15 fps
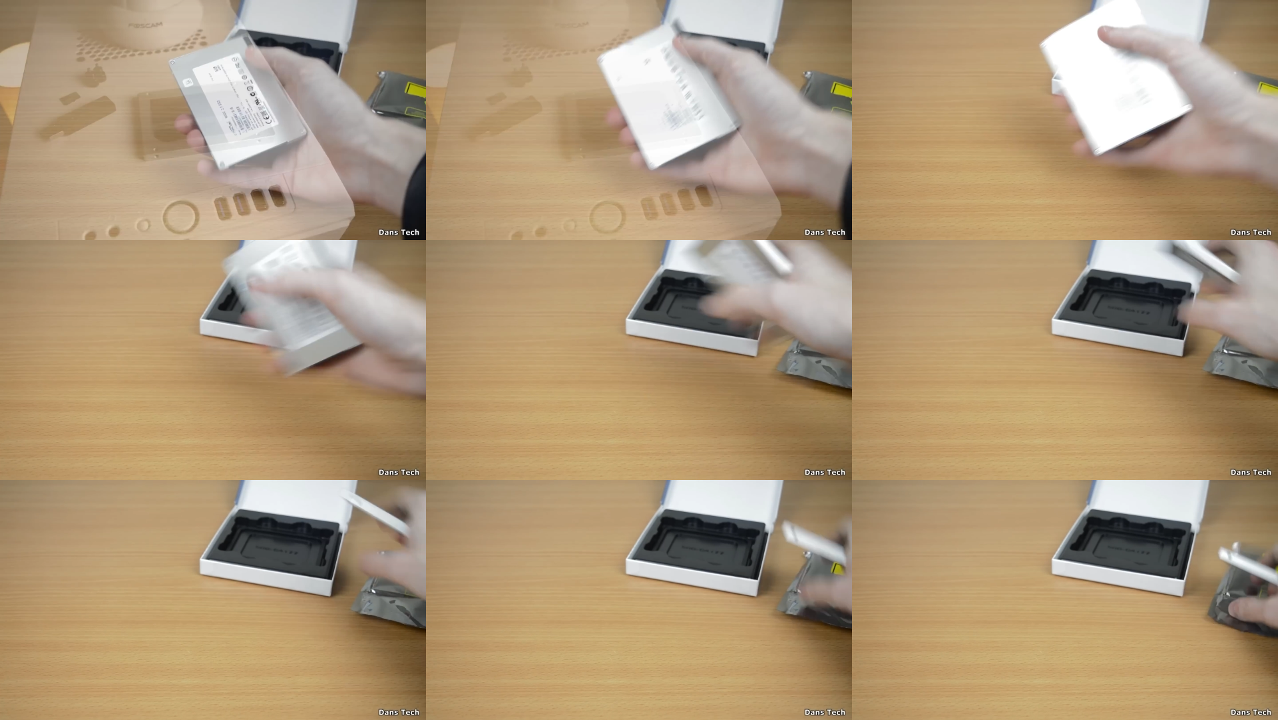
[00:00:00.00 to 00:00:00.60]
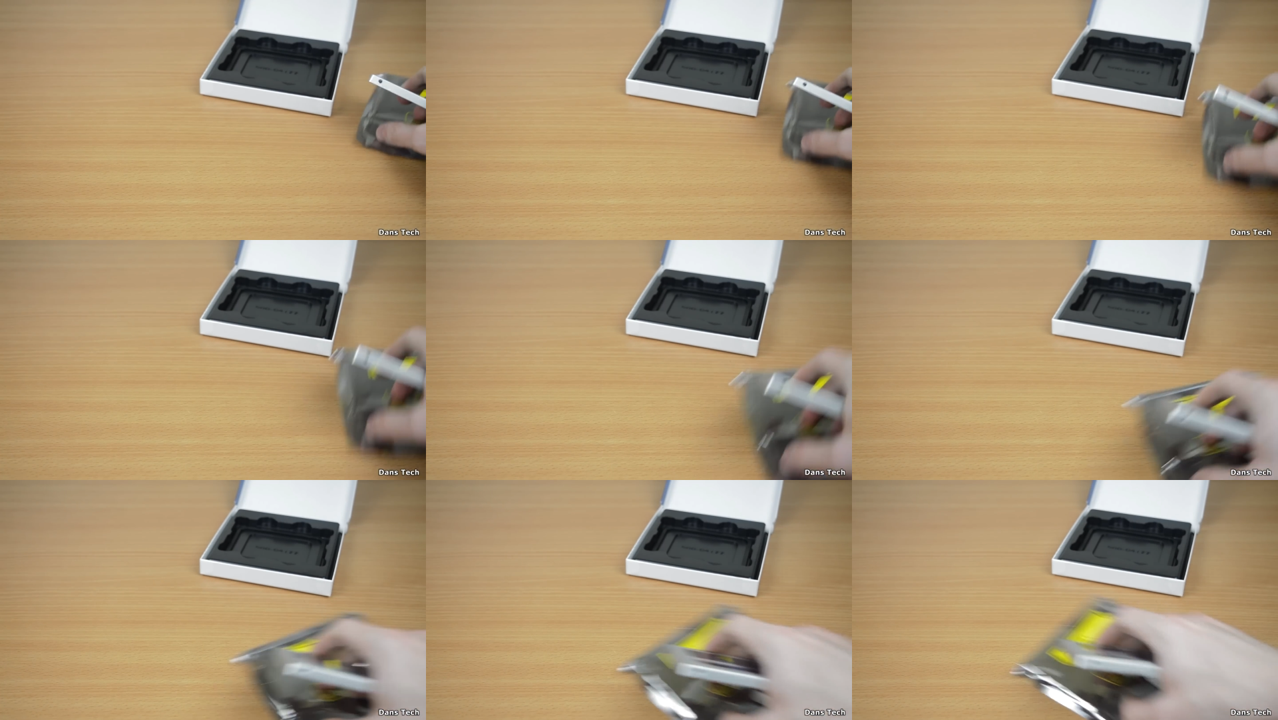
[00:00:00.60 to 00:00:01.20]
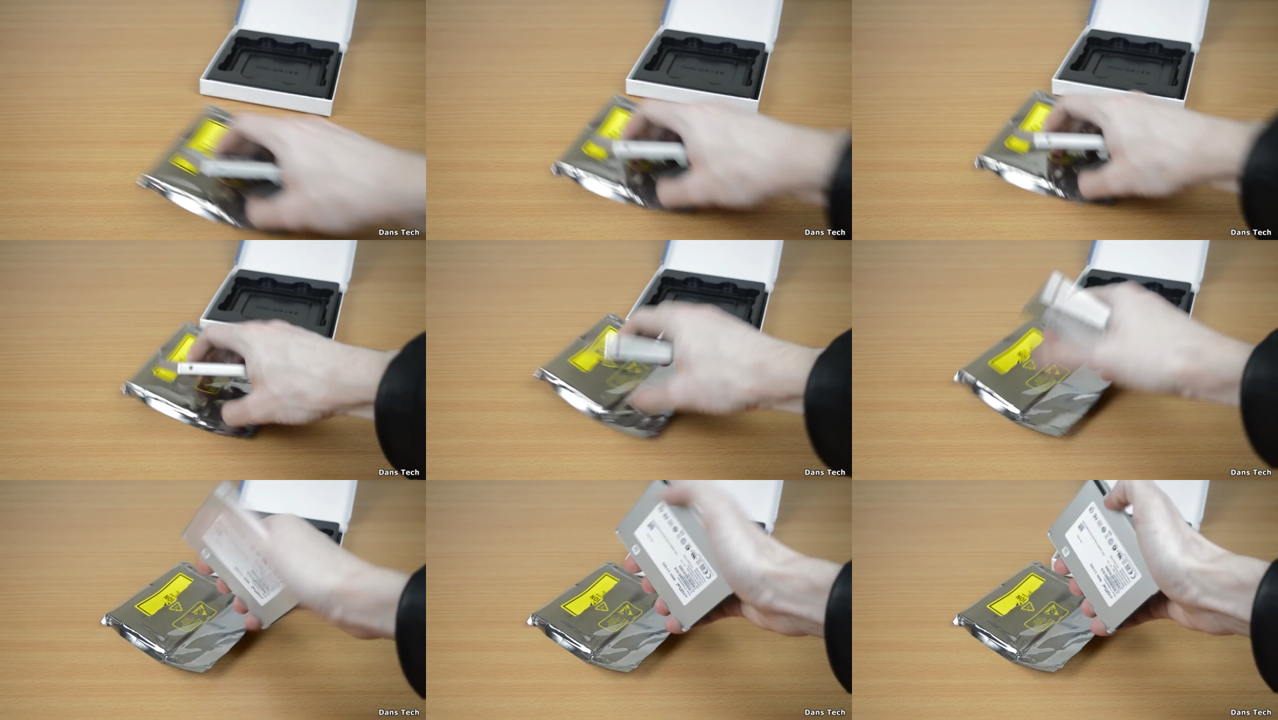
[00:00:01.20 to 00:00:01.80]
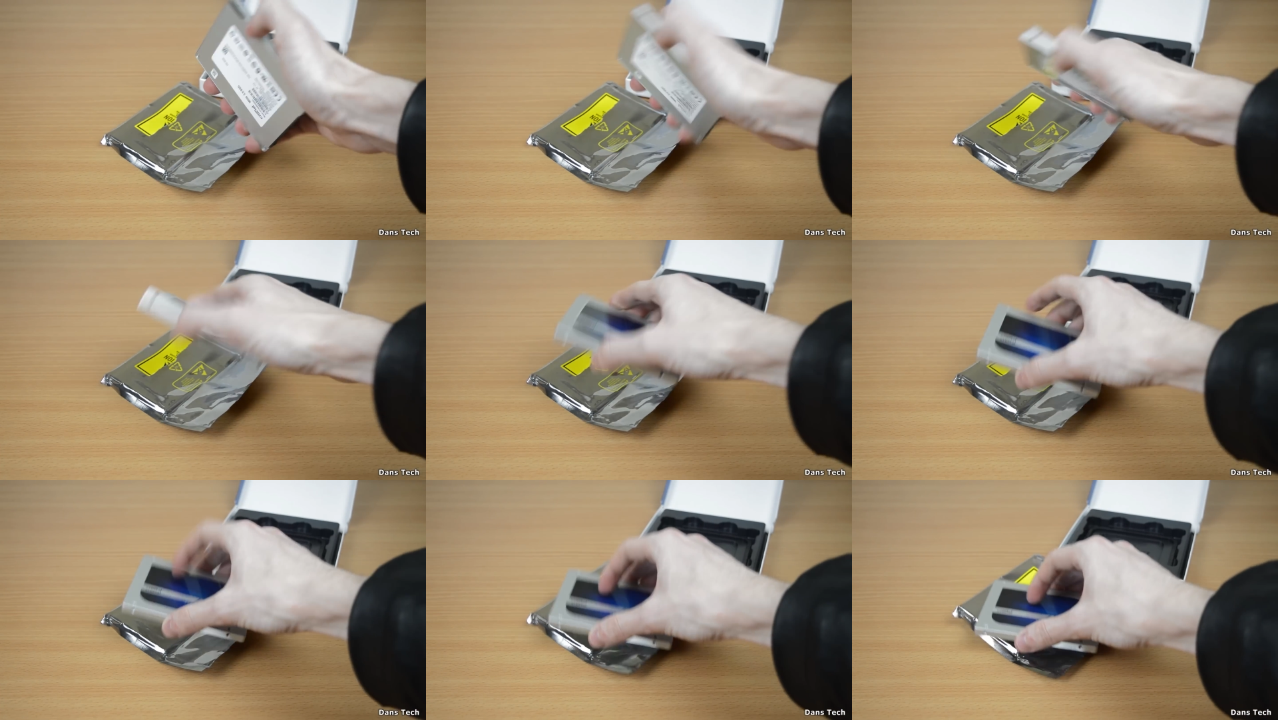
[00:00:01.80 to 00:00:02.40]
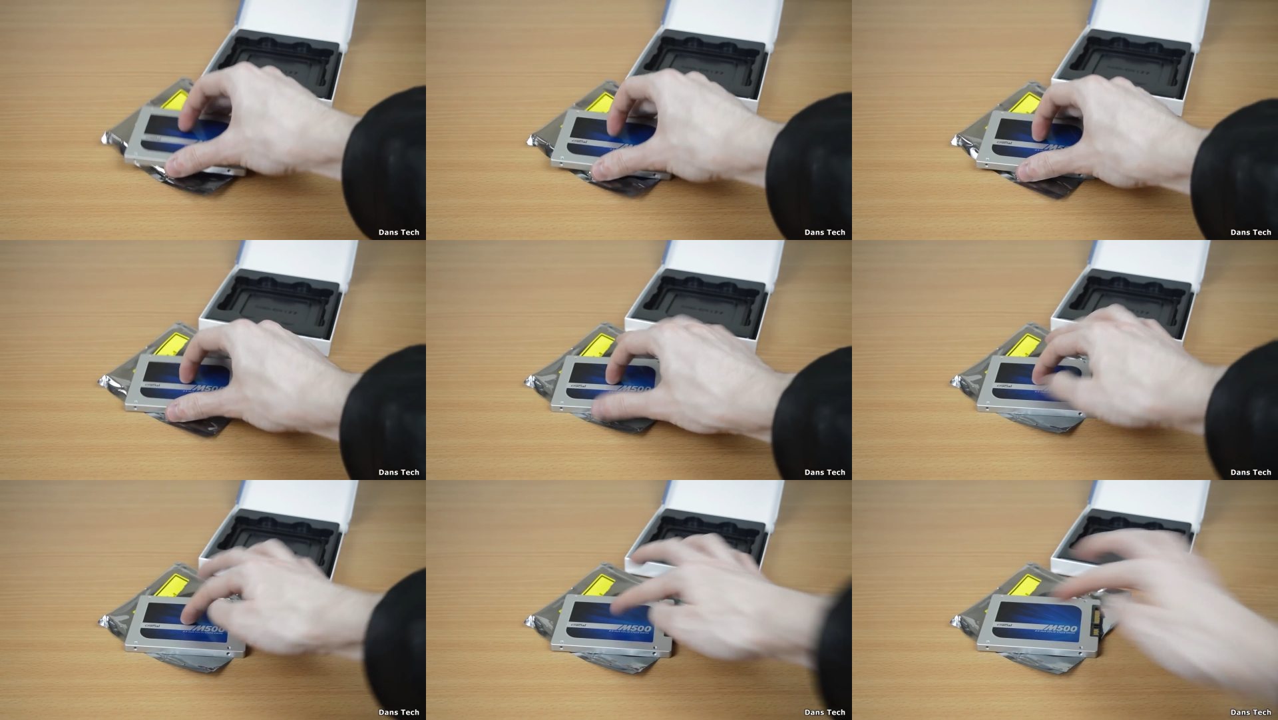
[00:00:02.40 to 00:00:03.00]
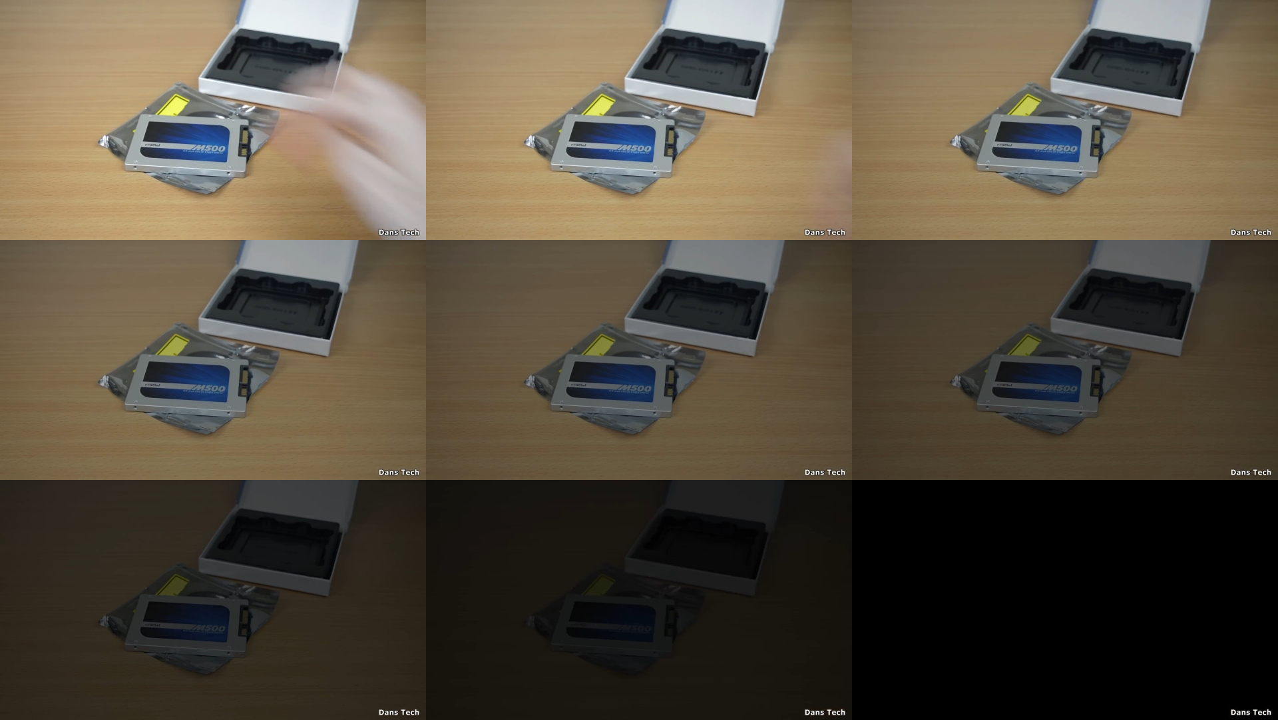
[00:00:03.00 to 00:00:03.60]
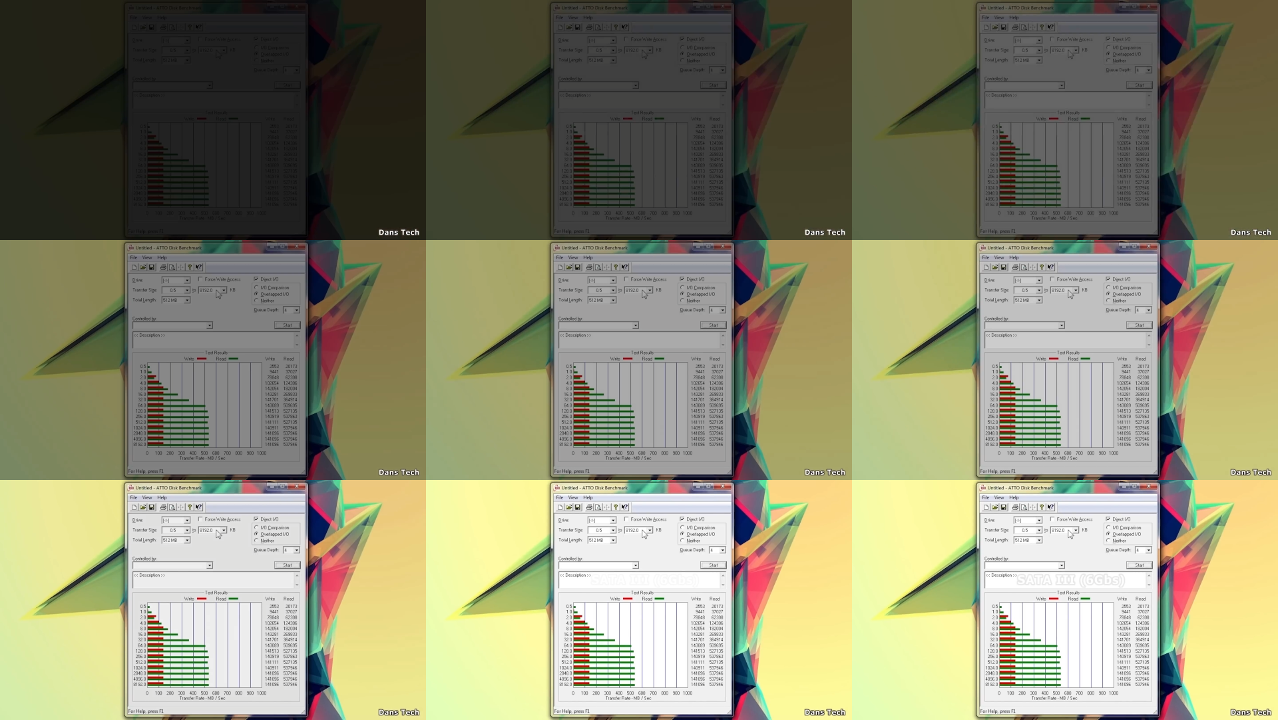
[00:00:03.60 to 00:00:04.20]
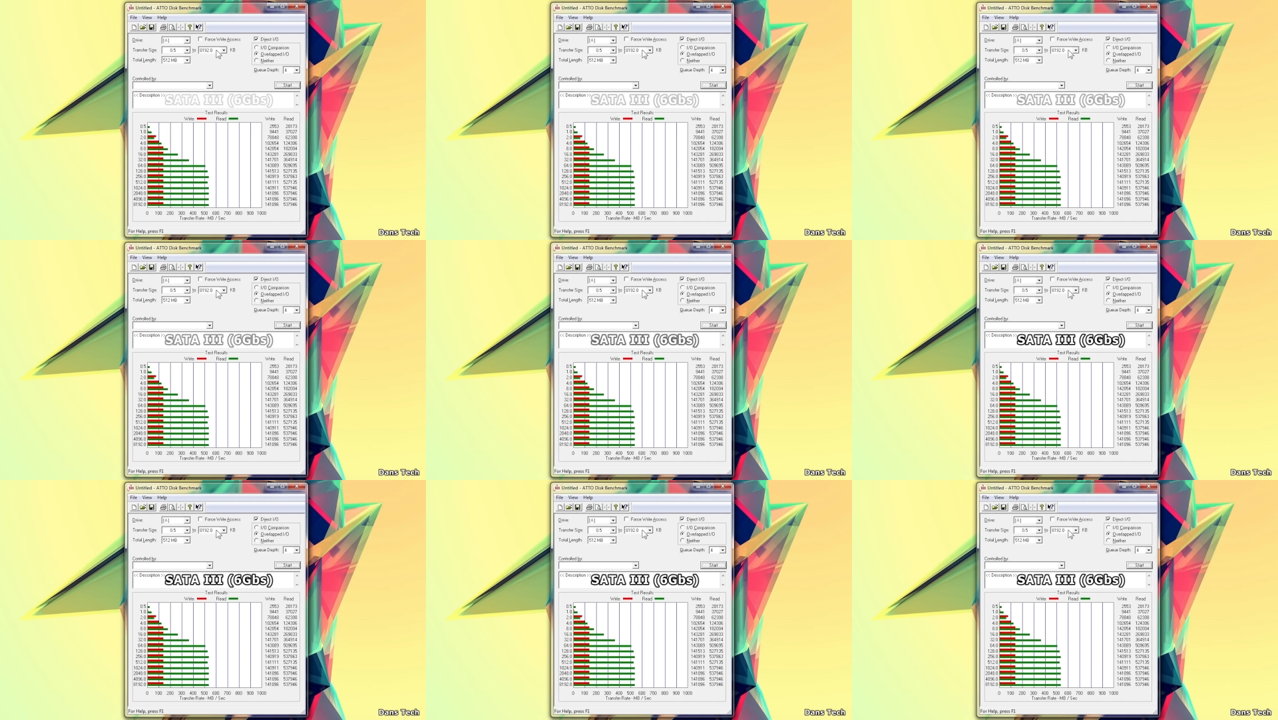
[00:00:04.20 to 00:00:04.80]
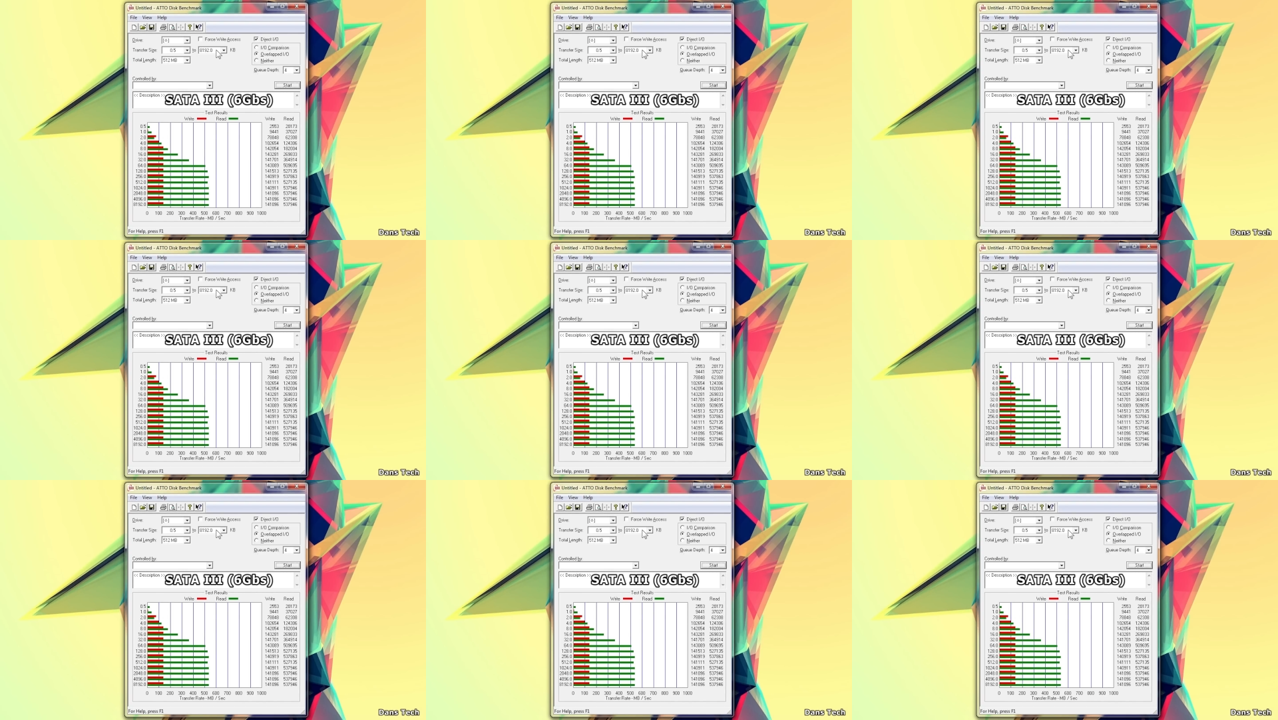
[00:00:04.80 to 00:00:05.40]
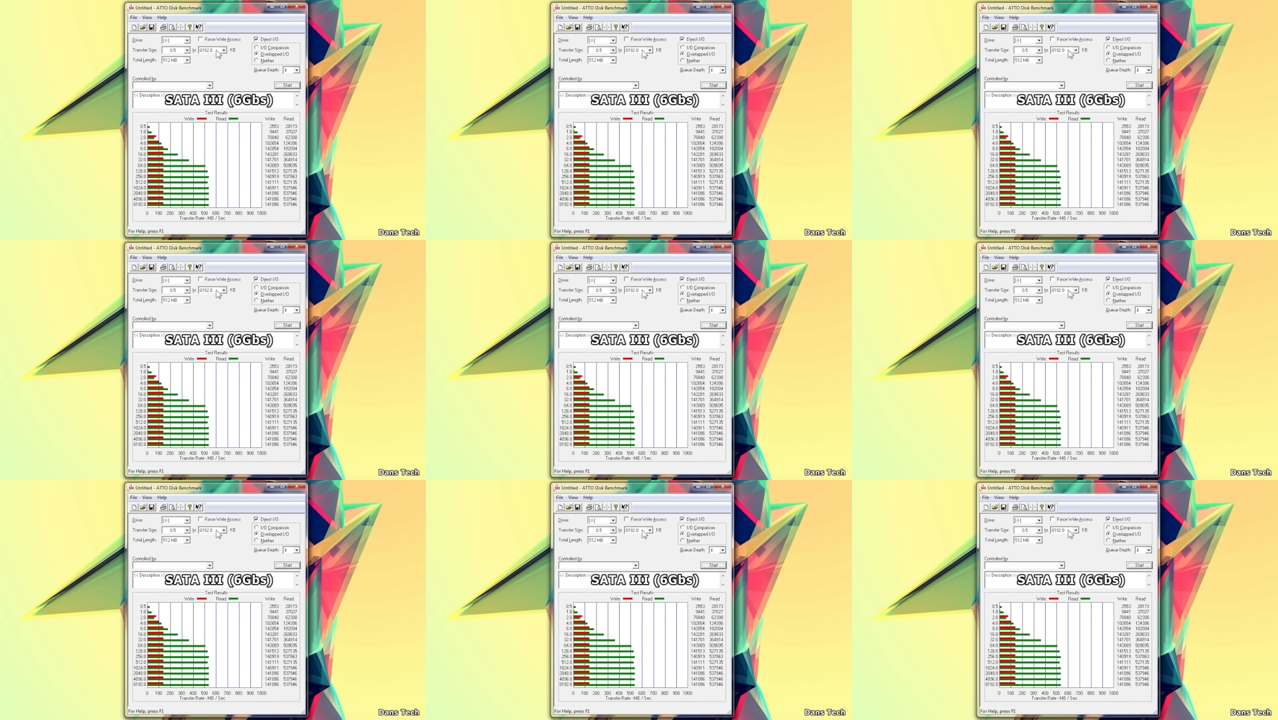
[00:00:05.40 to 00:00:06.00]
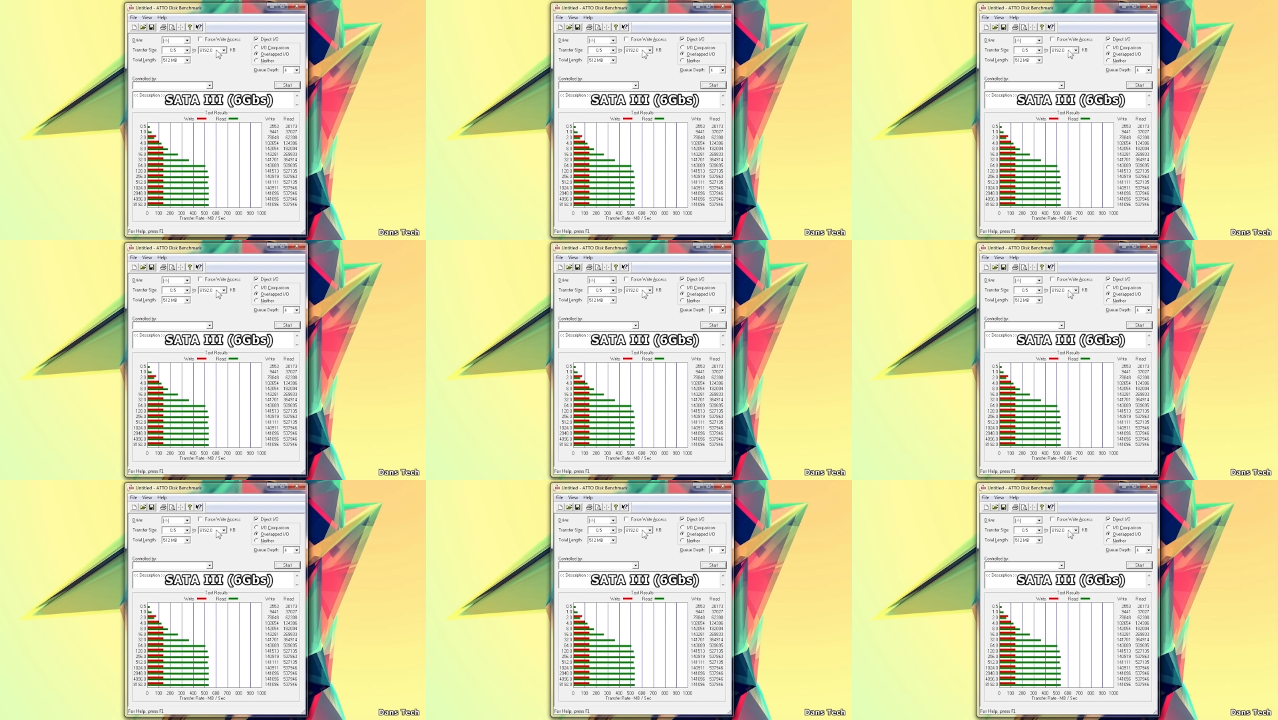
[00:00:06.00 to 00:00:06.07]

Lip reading: (no speaker visible)